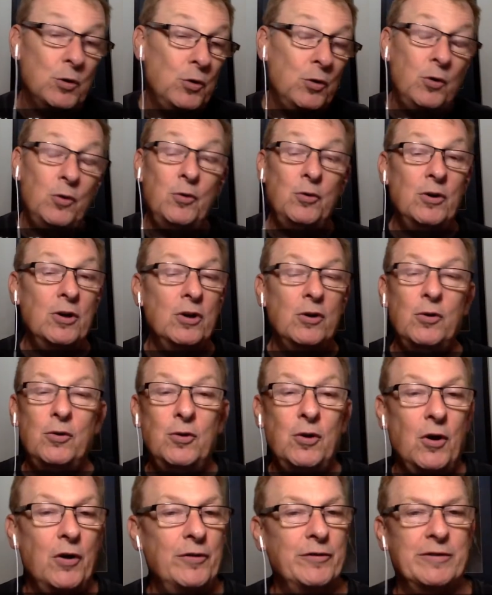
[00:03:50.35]
Who
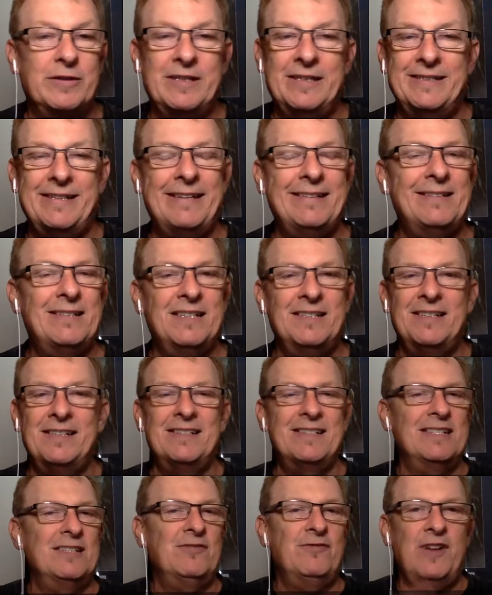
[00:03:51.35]
who knows? This is this
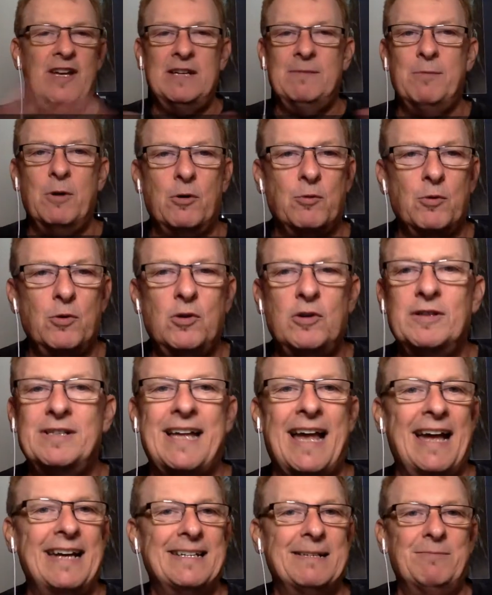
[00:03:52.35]
is just Facebook
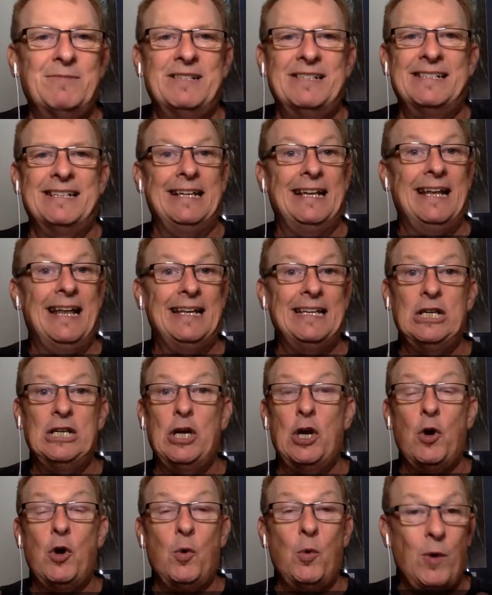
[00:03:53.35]
rules, guys. I'm just letting
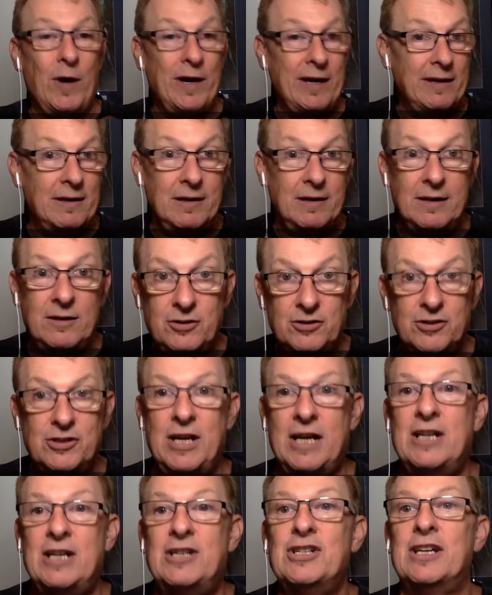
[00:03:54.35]
you know what they're
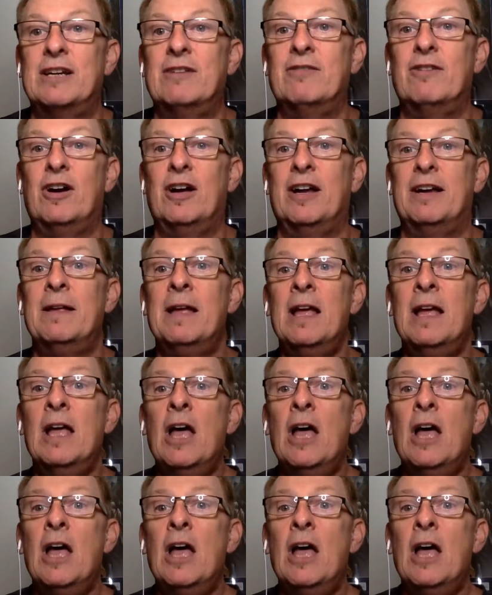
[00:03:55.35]
changing on.